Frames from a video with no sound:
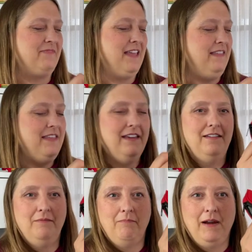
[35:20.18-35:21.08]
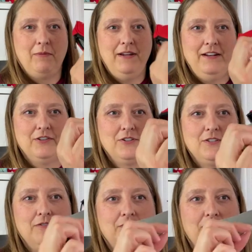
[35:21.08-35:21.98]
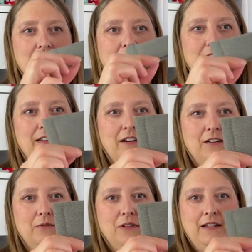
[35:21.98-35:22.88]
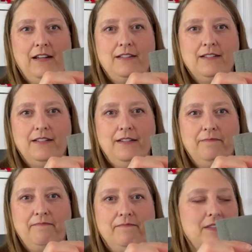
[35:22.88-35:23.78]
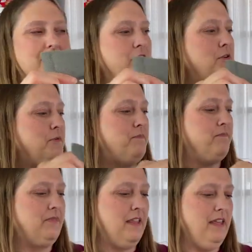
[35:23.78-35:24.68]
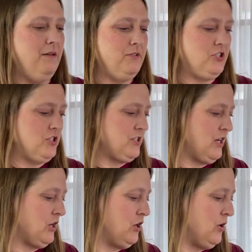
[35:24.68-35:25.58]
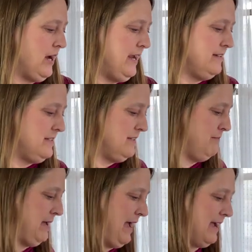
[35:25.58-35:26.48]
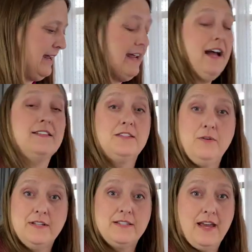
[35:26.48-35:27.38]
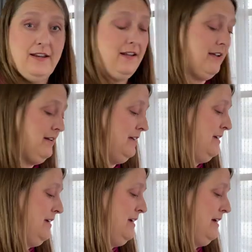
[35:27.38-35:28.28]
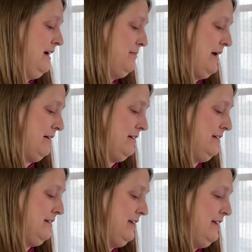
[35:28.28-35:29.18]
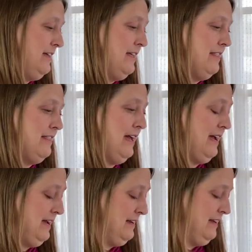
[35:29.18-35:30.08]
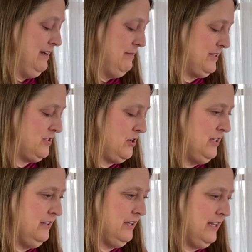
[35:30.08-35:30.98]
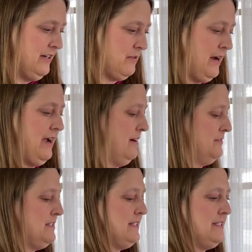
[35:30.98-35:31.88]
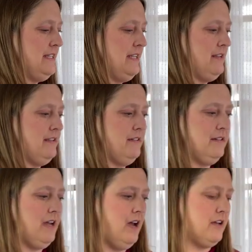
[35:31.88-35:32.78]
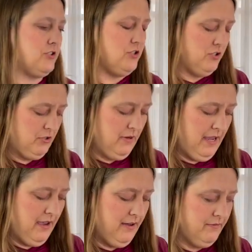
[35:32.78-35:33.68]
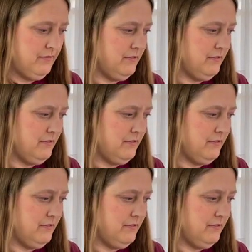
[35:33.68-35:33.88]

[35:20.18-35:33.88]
And then my readers fit in there really nicely. So it was just a great bag, and I got so excited about it that I started looking around to see, gosh, do I have,